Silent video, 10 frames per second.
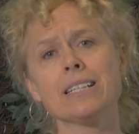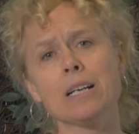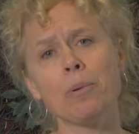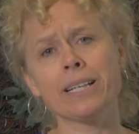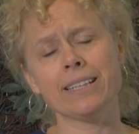
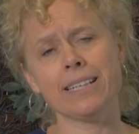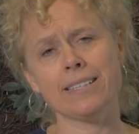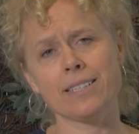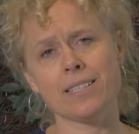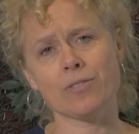doubling the
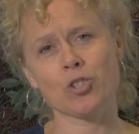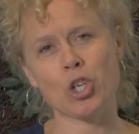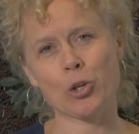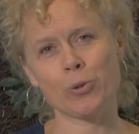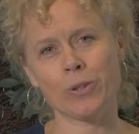incidence of
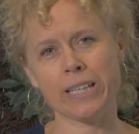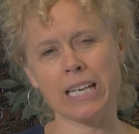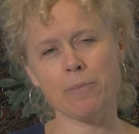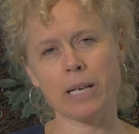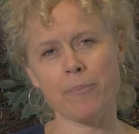childhood
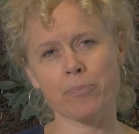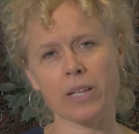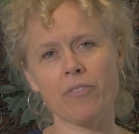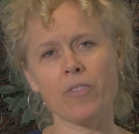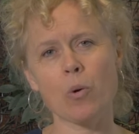leukemia
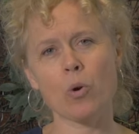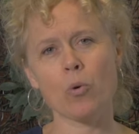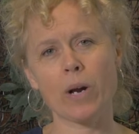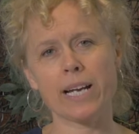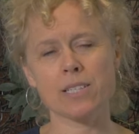if they were
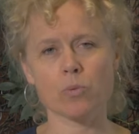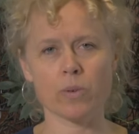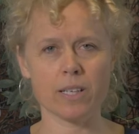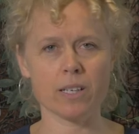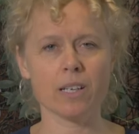raised
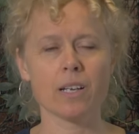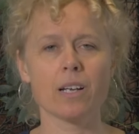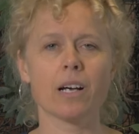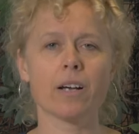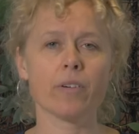in
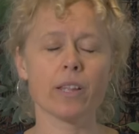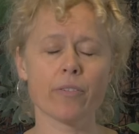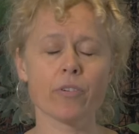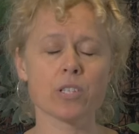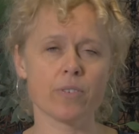the
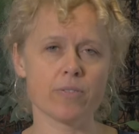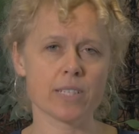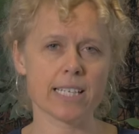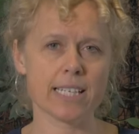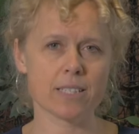first
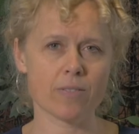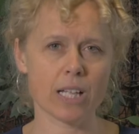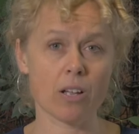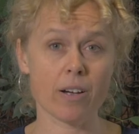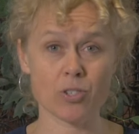15 years of their
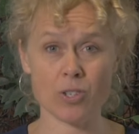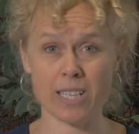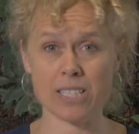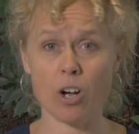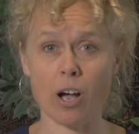life to
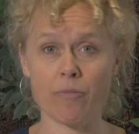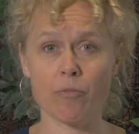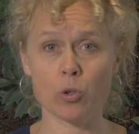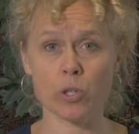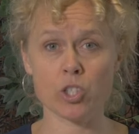these high
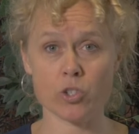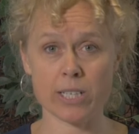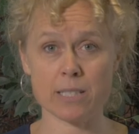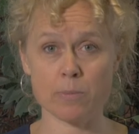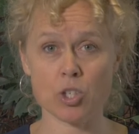voltage
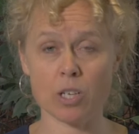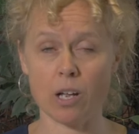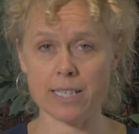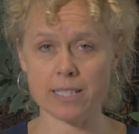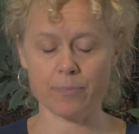transmission
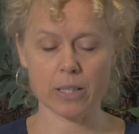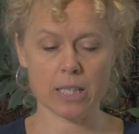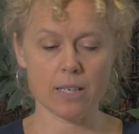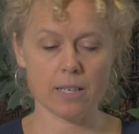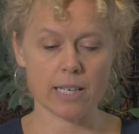lines.
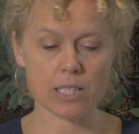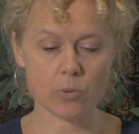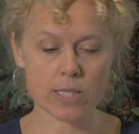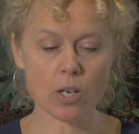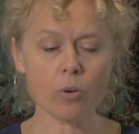As a
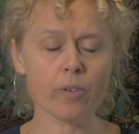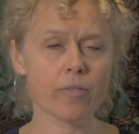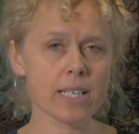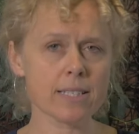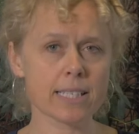result of
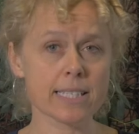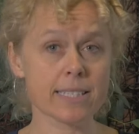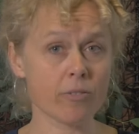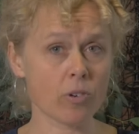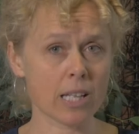this and
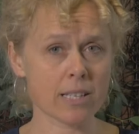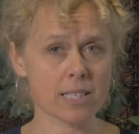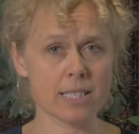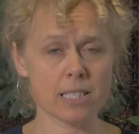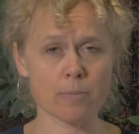several other
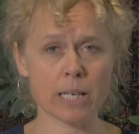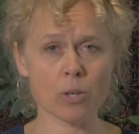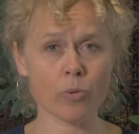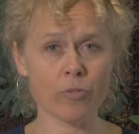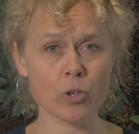systematic
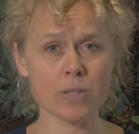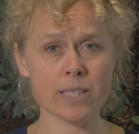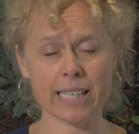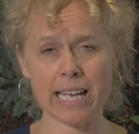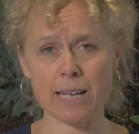reviews
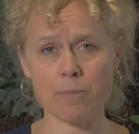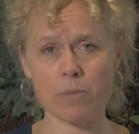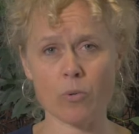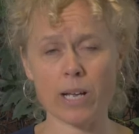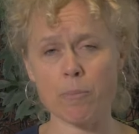that came
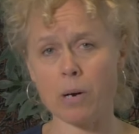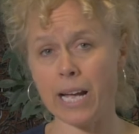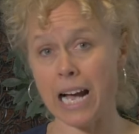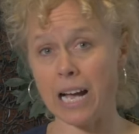around by